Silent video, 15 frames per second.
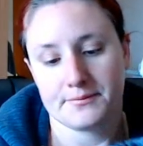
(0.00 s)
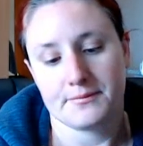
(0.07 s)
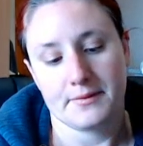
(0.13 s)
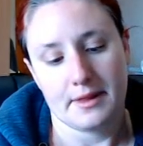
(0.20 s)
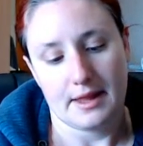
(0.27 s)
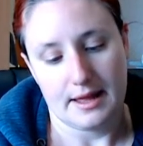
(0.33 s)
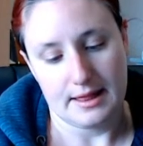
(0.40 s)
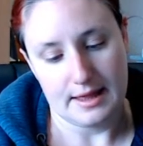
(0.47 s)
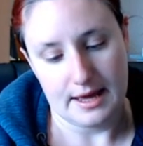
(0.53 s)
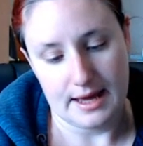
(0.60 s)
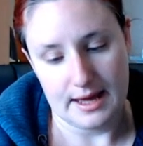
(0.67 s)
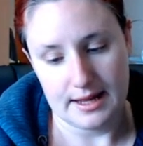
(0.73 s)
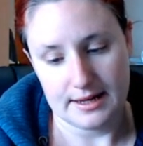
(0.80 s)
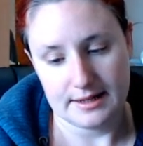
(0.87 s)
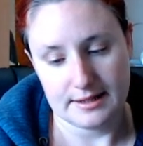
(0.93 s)
And then
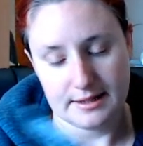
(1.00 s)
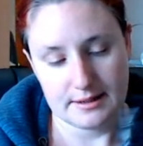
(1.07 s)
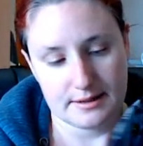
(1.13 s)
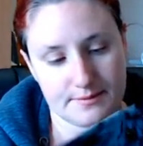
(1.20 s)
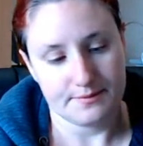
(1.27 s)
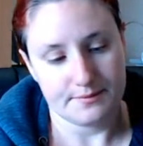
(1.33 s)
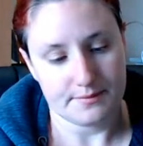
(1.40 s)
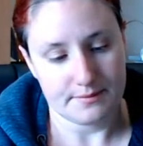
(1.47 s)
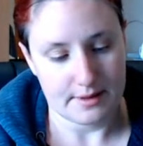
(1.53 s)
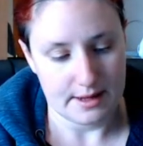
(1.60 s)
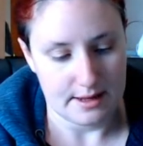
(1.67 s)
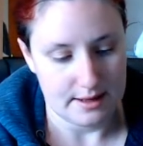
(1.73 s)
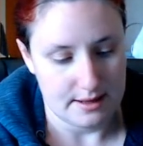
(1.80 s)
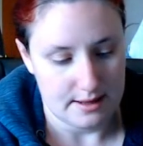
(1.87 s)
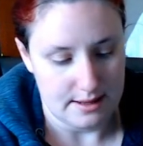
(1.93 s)

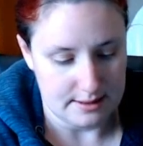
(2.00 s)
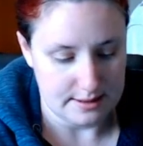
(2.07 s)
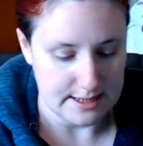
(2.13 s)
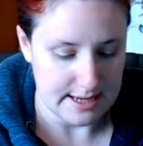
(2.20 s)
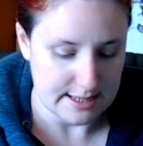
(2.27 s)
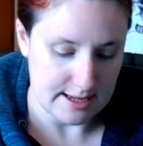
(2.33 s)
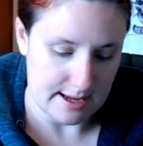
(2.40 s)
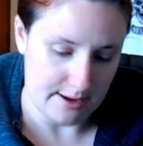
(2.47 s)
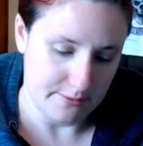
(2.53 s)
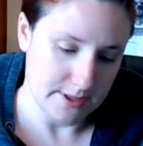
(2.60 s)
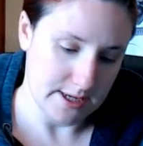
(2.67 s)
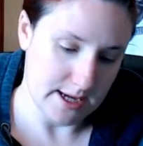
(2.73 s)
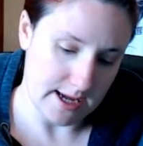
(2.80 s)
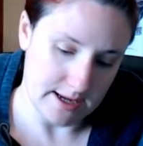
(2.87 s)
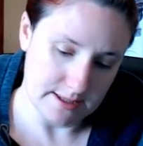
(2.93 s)
I'll take the artwork
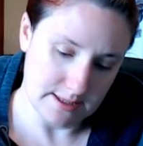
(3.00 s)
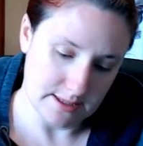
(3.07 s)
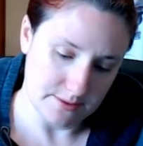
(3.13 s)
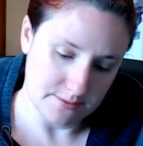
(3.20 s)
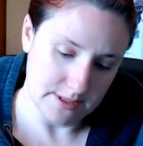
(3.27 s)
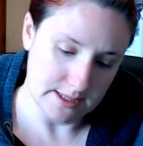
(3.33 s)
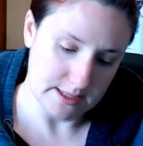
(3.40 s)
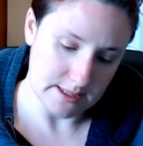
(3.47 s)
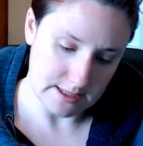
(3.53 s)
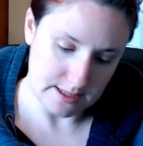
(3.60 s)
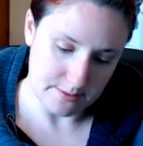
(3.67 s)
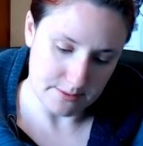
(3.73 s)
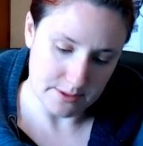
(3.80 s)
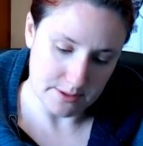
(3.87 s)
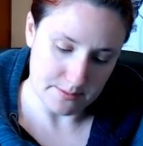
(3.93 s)
out so we can see
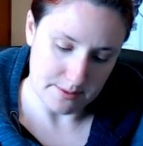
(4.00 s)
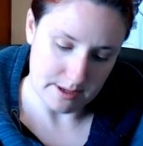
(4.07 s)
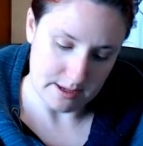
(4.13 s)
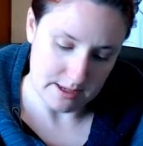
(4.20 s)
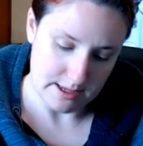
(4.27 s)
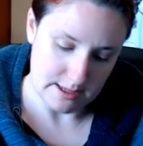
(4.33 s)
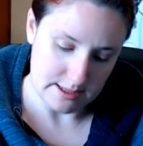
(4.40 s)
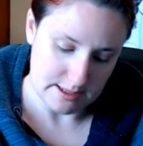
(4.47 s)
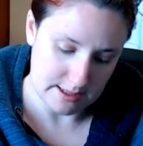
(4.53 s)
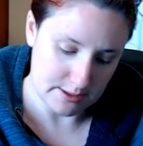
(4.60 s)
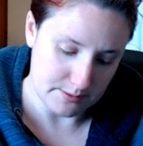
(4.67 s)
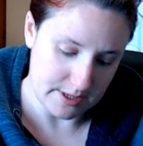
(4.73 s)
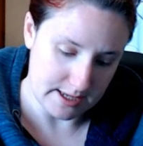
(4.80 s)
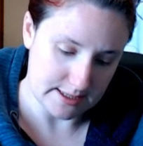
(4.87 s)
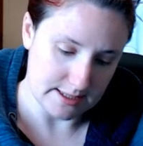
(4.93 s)
what's behind. This one
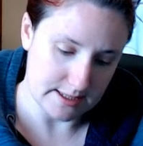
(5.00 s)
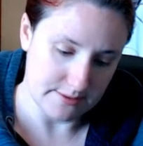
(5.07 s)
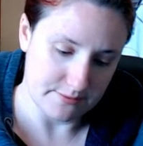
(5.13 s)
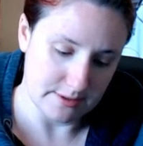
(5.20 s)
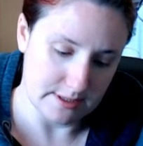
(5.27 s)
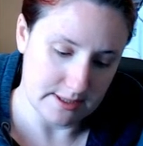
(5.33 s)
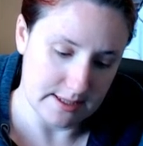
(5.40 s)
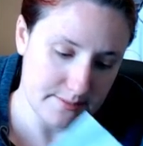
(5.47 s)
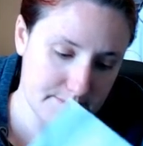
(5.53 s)
has a different zip.